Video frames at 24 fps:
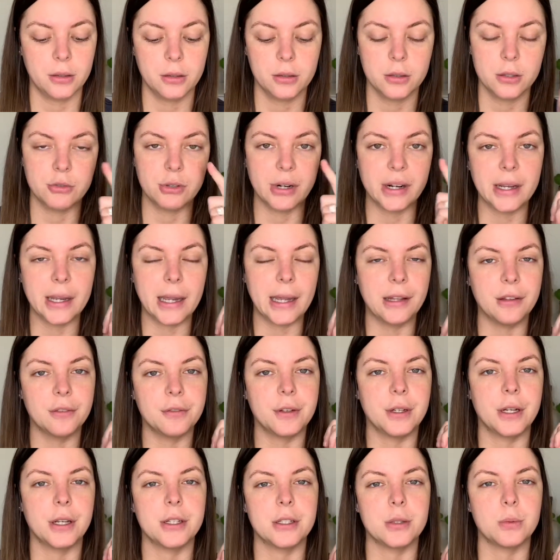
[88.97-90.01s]
Drunk
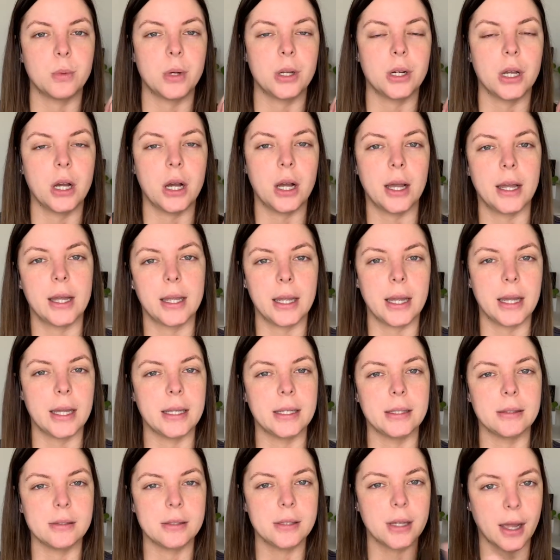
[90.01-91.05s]
Elephant under one eye
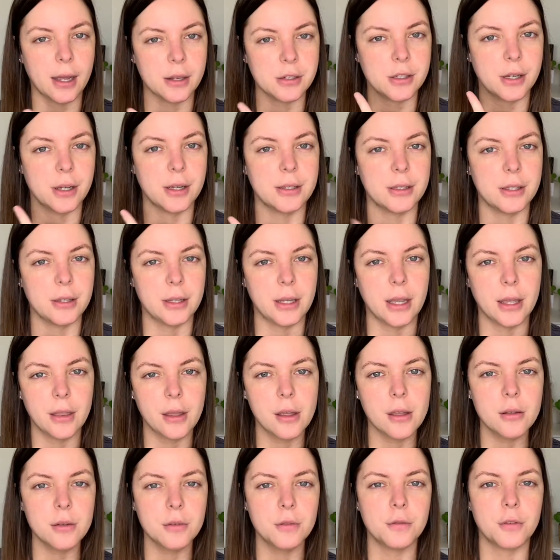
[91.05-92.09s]
and Tatcha under the other
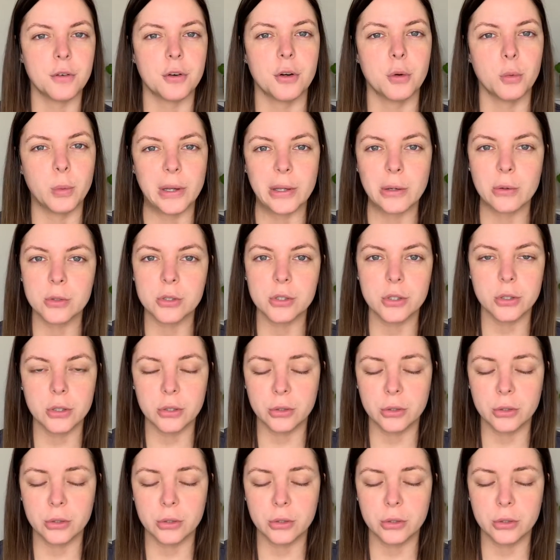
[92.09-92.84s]
for a week or 2,